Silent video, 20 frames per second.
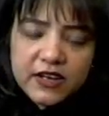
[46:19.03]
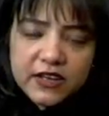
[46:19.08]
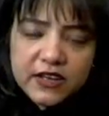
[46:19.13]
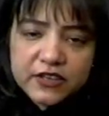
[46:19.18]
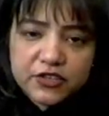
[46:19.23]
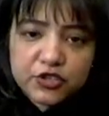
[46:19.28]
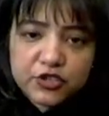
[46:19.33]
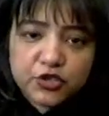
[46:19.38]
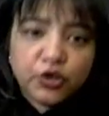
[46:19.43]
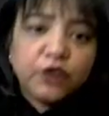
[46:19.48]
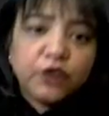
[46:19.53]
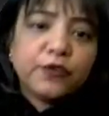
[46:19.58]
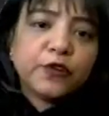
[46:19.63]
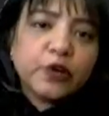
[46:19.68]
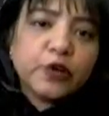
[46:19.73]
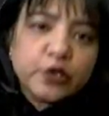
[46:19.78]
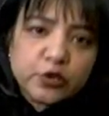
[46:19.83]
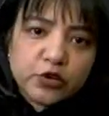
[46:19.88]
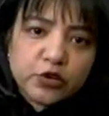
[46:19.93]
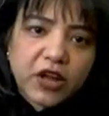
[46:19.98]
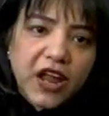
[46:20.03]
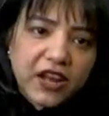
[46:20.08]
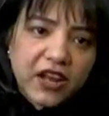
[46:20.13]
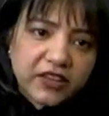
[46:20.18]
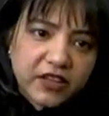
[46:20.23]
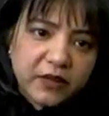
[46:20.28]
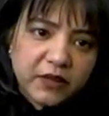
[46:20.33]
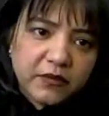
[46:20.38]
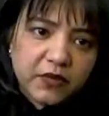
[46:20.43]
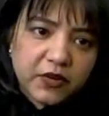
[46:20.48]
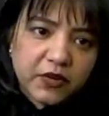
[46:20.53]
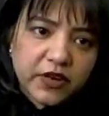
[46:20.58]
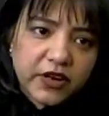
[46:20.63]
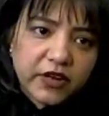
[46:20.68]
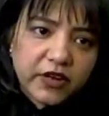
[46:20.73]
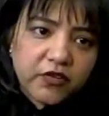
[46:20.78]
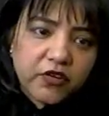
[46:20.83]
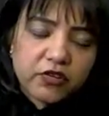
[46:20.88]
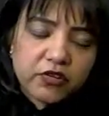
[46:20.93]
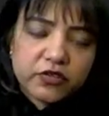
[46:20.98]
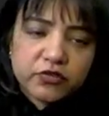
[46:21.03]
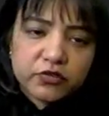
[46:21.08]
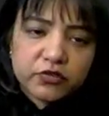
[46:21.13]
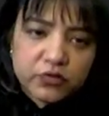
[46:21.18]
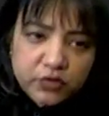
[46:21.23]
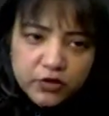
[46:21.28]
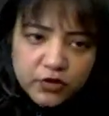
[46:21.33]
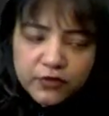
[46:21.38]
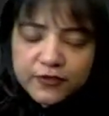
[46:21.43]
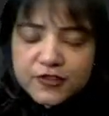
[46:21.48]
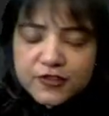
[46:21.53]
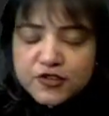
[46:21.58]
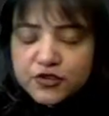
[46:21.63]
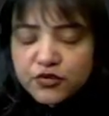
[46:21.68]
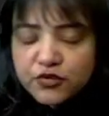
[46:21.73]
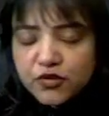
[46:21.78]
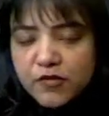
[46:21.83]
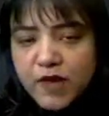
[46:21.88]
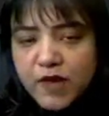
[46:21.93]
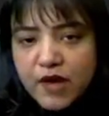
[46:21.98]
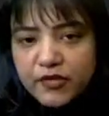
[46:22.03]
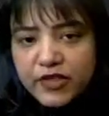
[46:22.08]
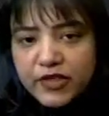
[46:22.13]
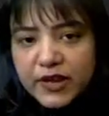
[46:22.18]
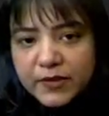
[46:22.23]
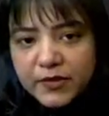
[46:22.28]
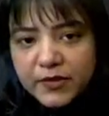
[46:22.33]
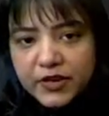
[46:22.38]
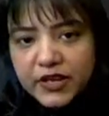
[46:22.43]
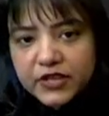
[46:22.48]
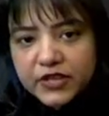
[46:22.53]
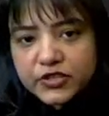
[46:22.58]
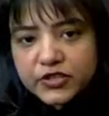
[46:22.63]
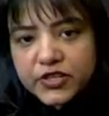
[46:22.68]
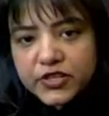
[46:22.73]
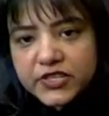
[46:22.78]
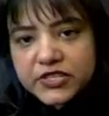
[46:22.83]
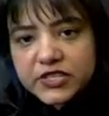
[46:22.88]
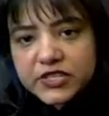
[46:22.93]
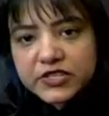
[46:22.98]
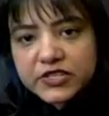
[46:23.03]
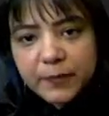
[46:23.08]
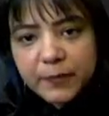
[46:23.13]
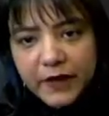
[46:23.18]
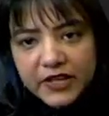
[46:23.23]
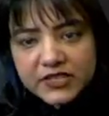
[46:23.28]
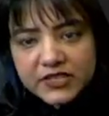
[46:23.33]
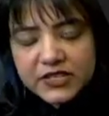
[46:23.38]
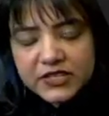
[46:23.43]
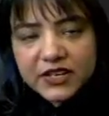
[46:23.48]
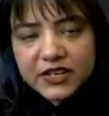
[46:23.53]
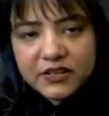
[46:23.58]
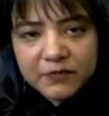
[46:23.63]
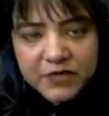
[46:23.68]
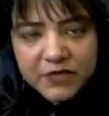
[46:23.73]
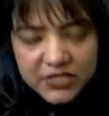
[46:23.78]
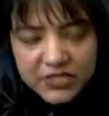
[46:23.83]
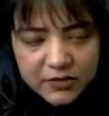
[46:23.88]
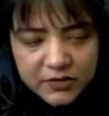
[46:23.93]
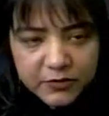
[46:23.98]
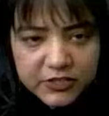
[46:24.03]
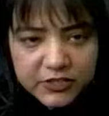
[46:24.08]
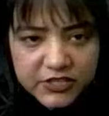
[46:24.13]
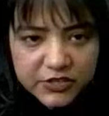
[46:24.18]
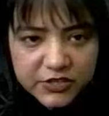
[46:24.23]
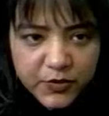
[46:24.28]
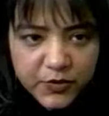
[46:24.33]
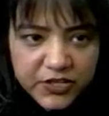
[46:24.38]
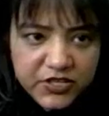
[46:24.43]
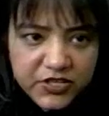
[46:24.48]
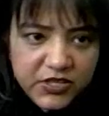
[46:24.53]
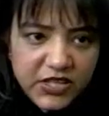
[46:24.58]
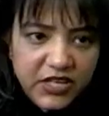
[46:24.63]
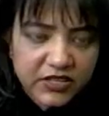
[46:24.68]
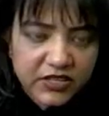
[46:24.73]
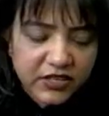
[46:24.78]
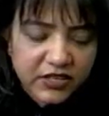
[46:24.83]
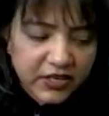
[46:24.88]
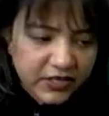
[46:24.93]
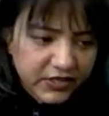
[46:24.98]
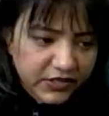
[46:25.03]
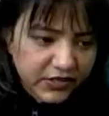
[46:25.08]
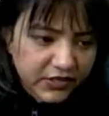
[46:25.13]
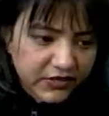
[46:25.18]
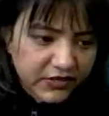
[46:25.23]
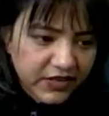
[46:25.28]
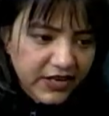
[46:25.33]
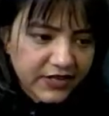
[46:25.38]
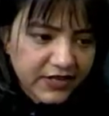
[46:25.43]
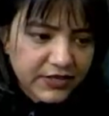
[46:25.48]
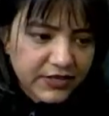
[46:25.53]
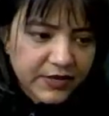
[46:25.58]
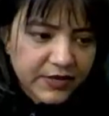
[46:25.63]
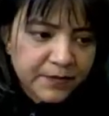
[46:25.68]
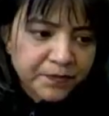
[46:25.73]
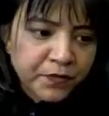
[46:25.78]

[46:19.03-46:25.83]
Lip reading: It's doleful to look at them, okay? Or doleful to know about them, okay? So it is a depressing and a miserable situation that they are in, right?